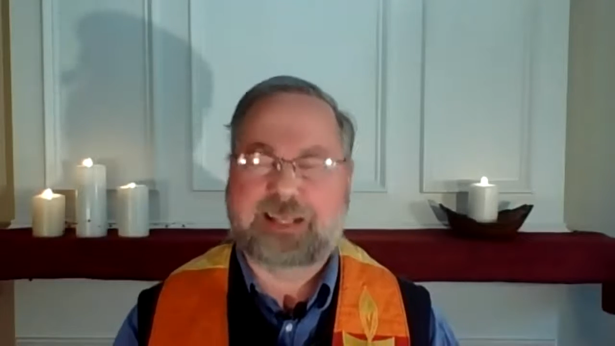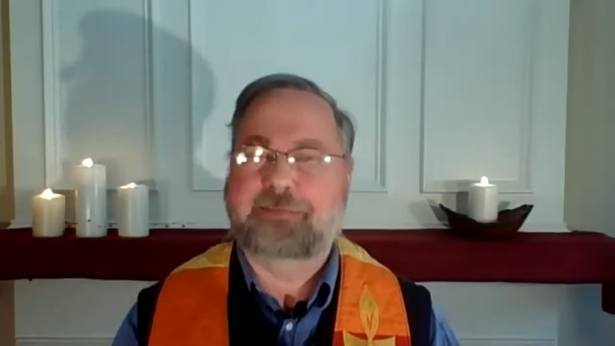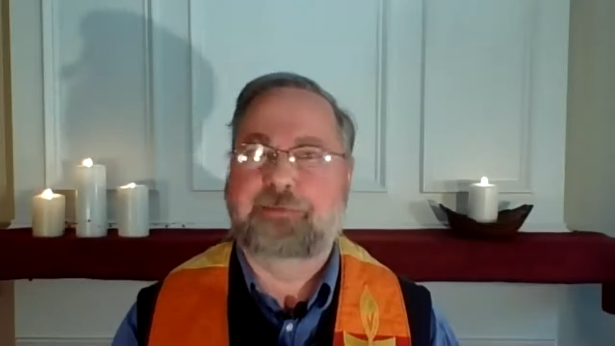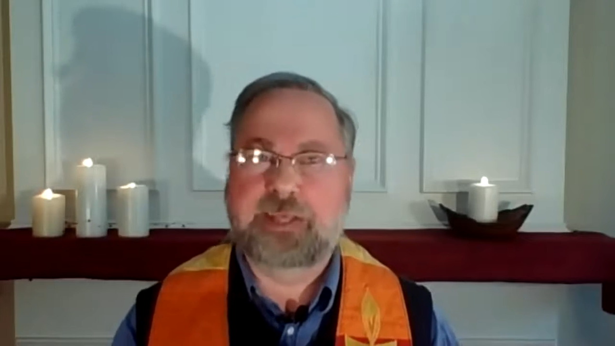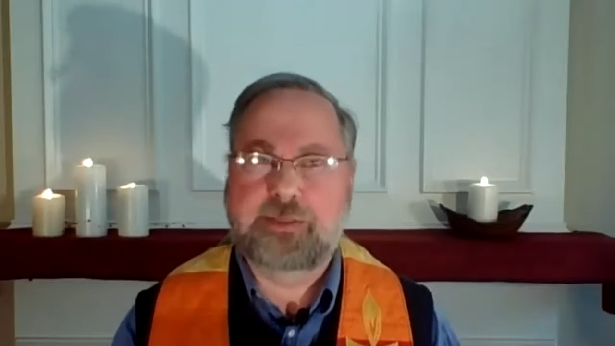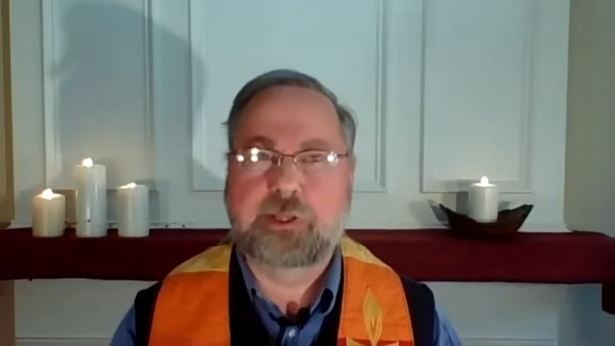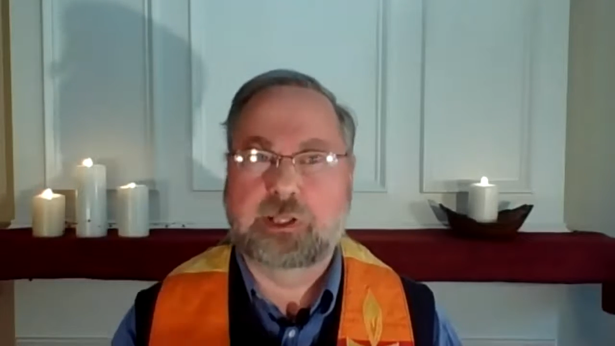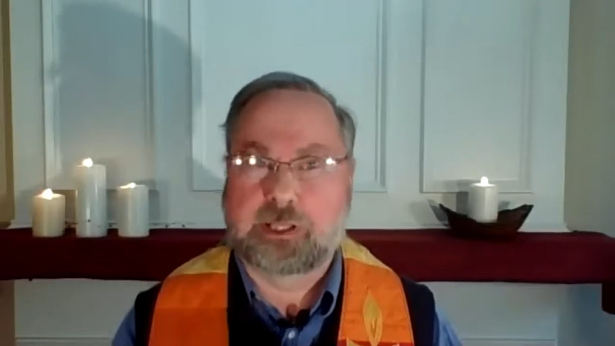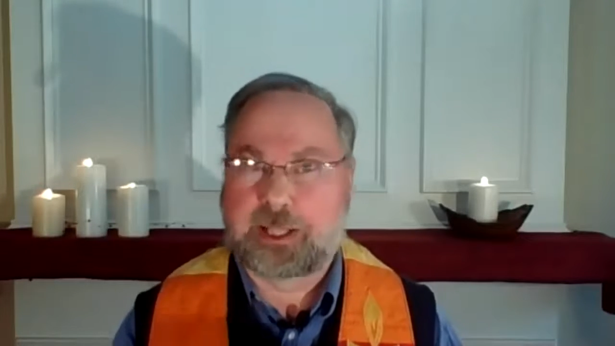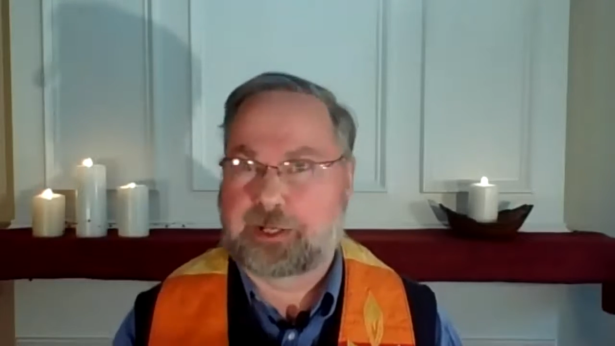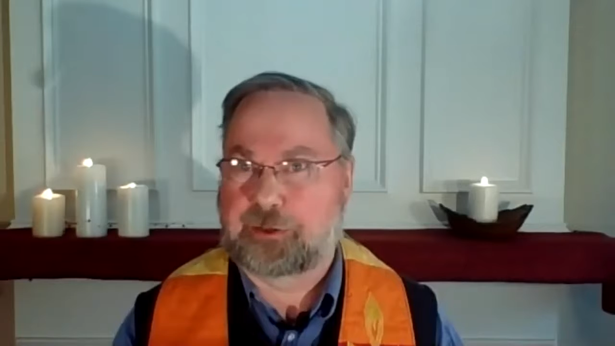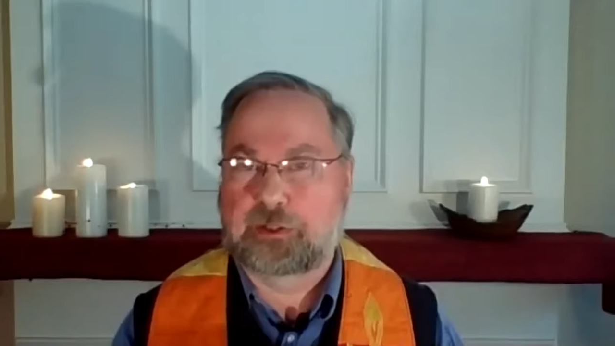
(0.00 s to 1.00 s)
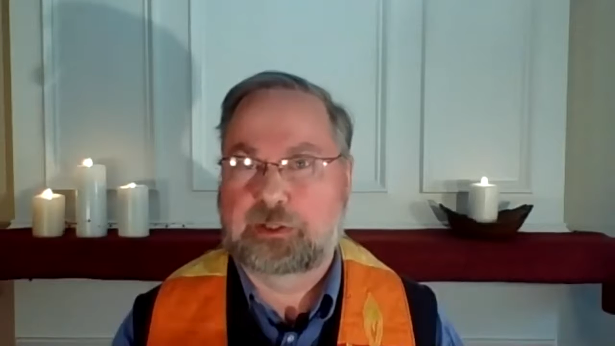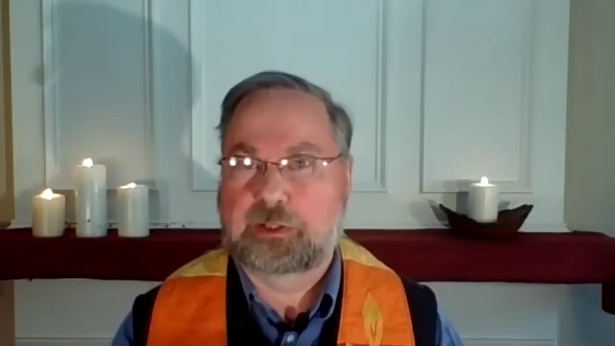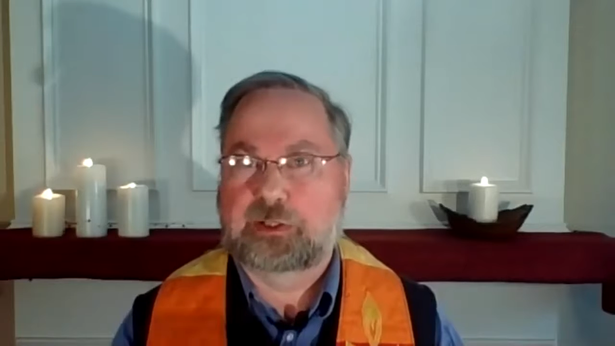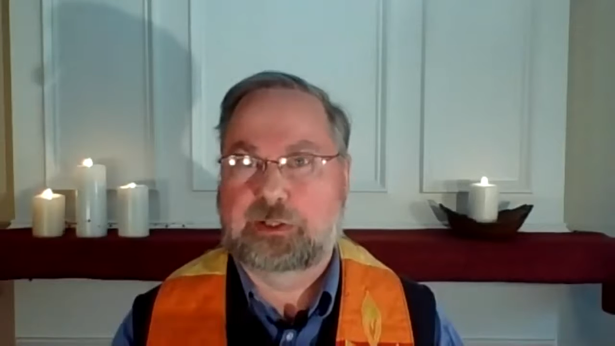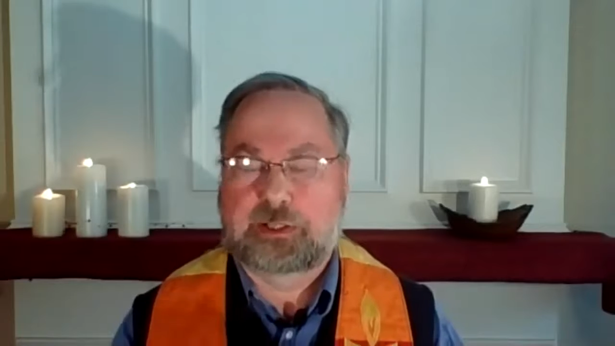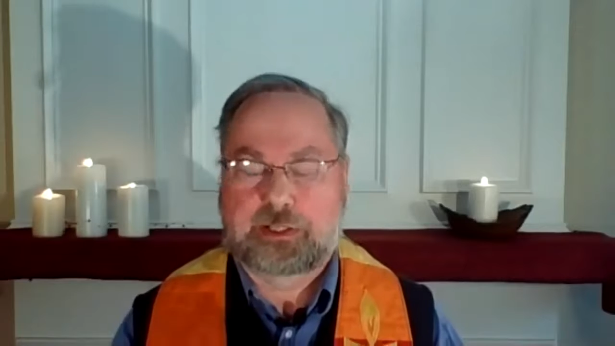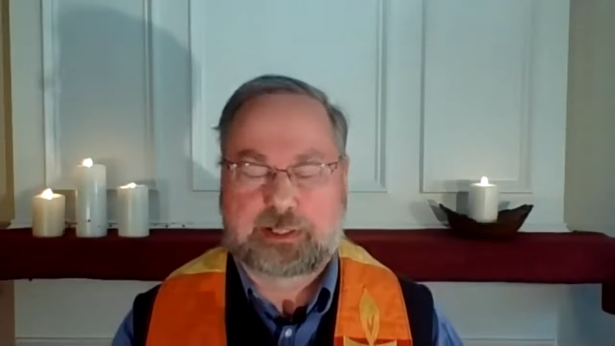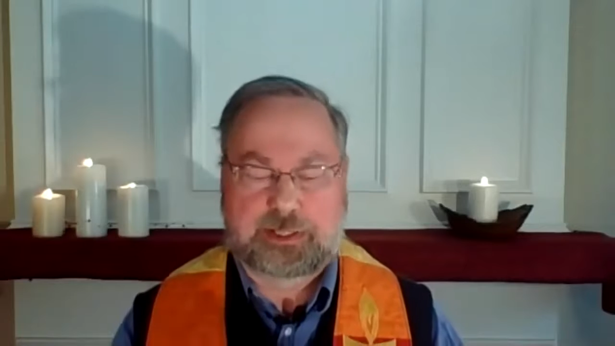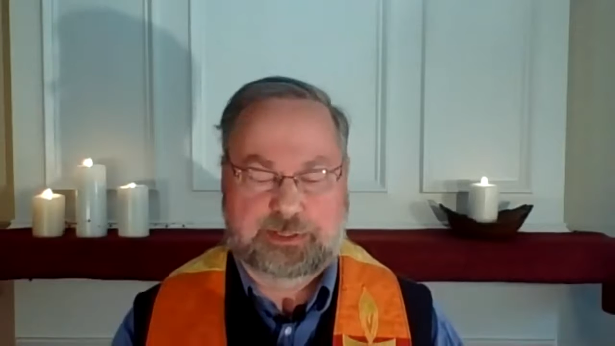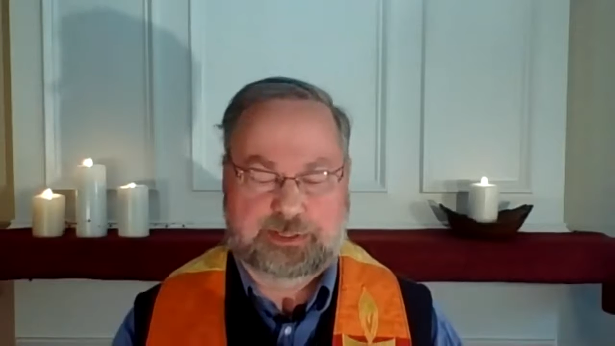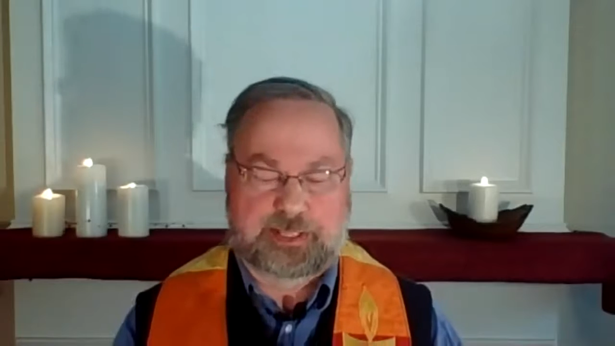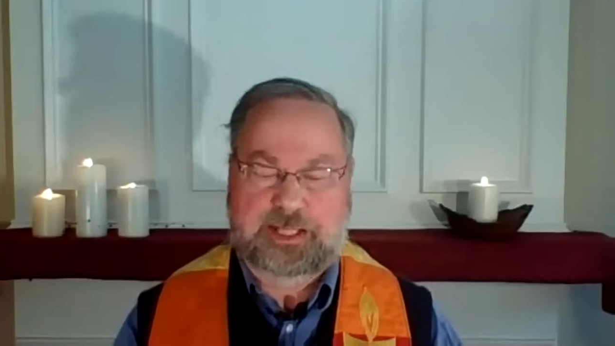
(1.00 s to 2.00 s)
Then
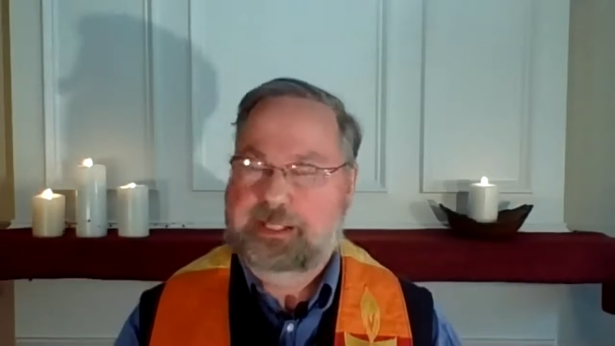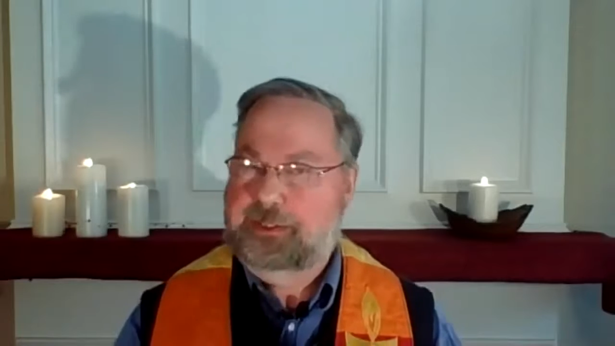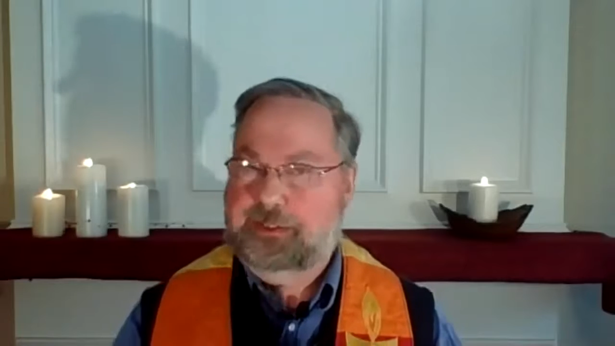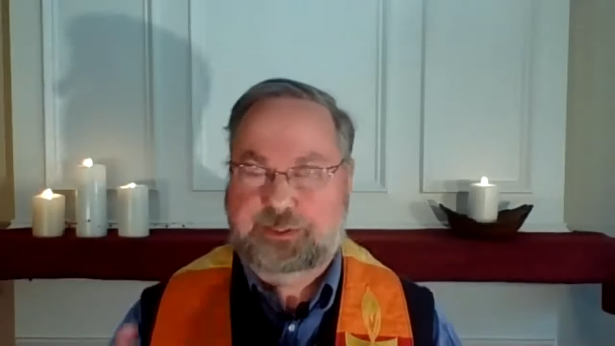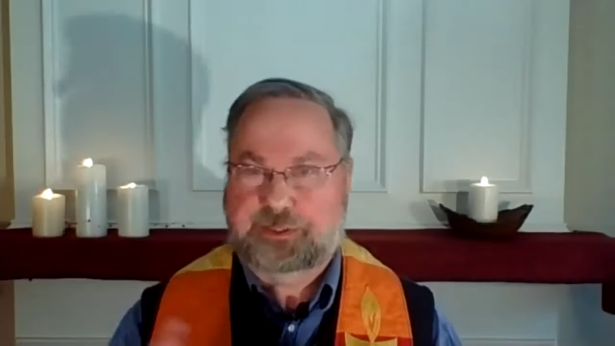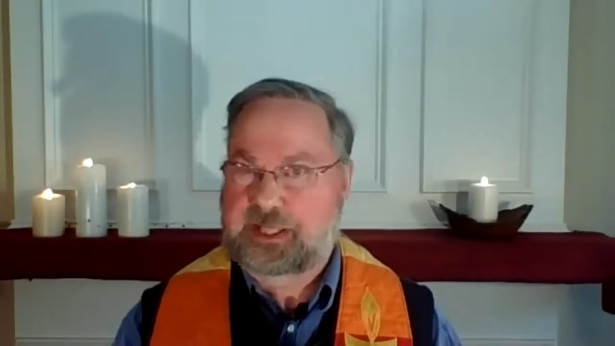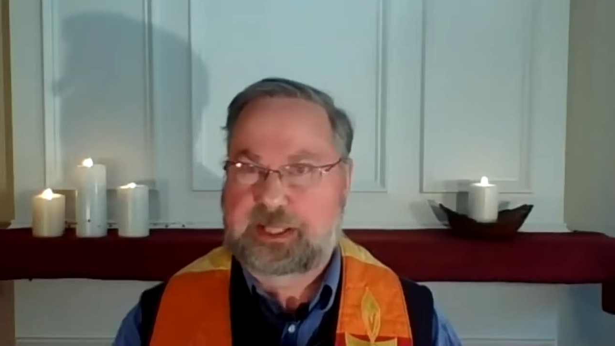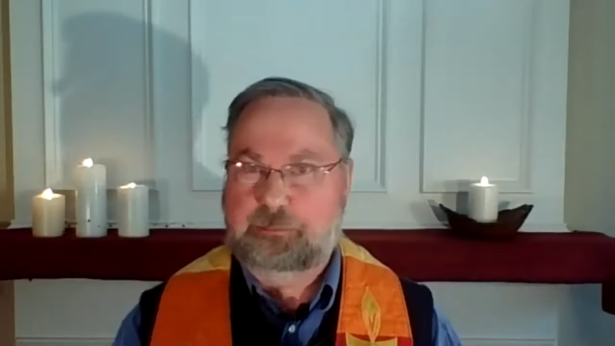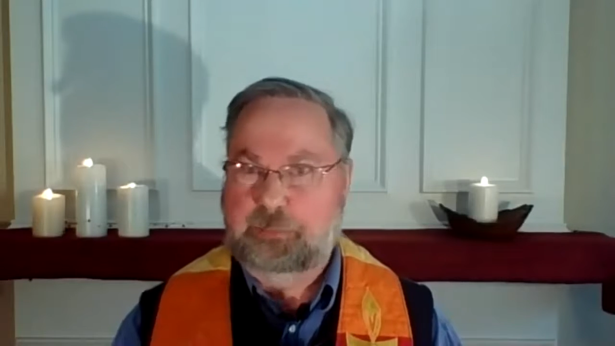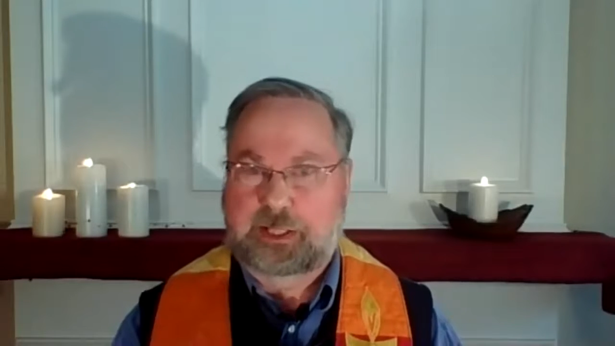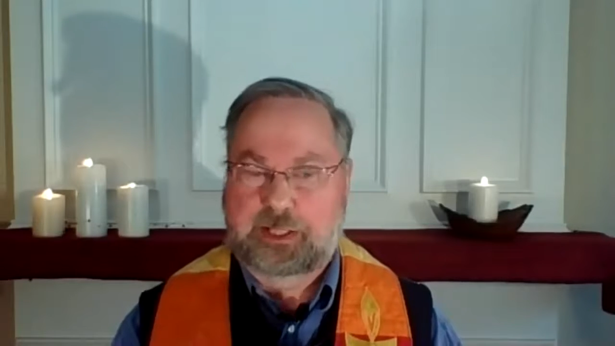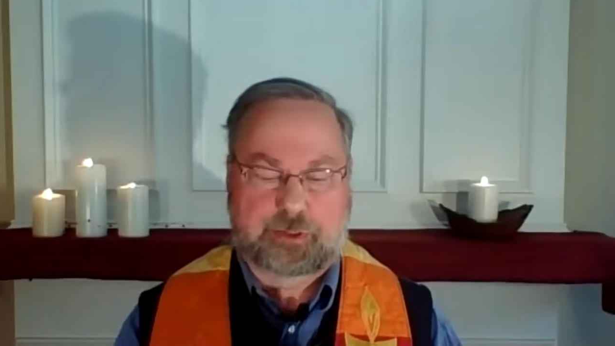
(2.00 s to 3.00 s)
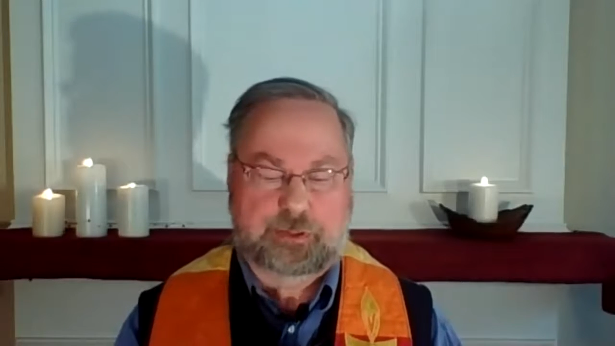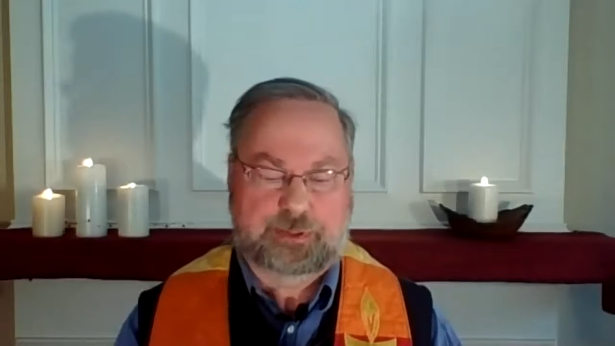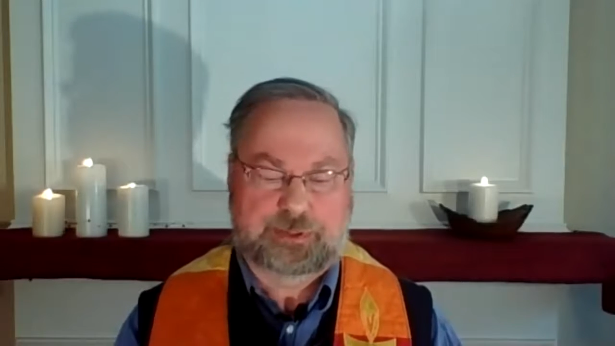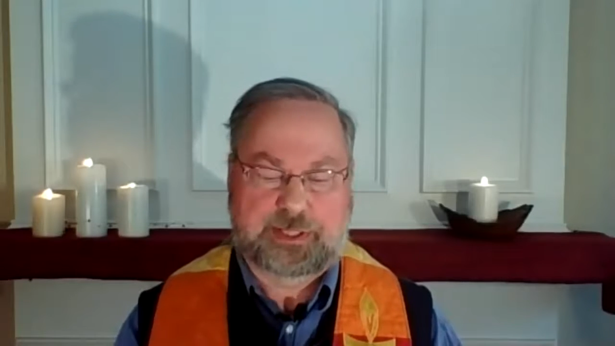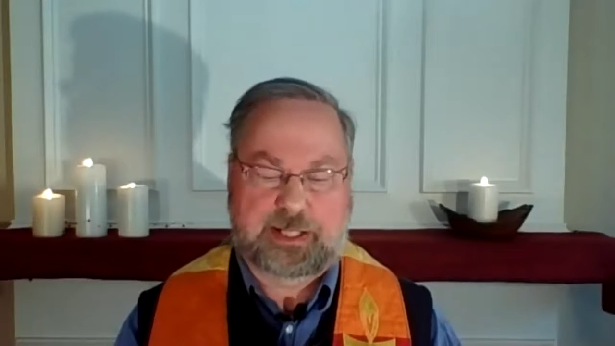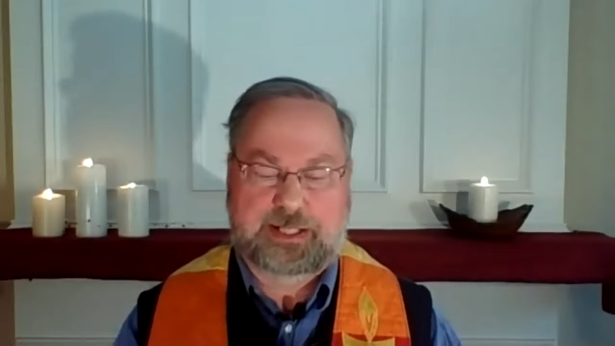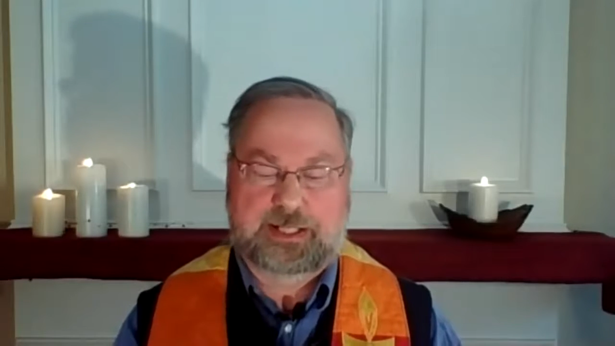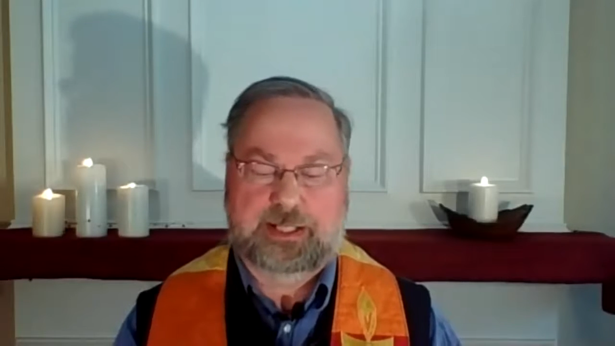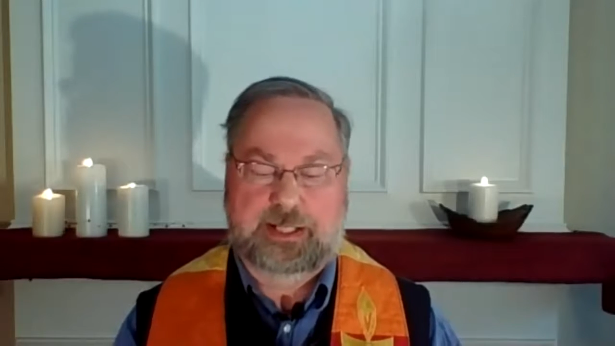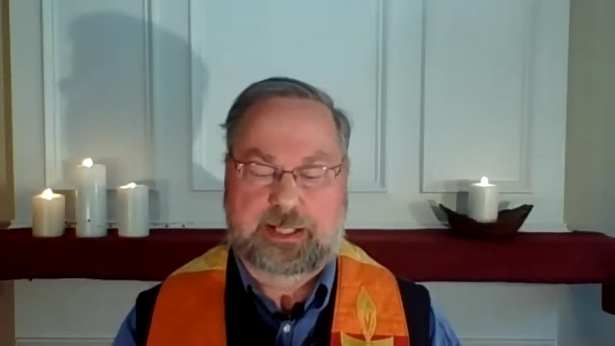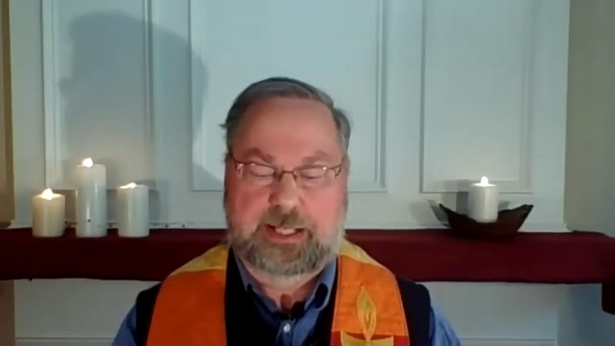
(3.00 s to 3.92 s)
the same letter stated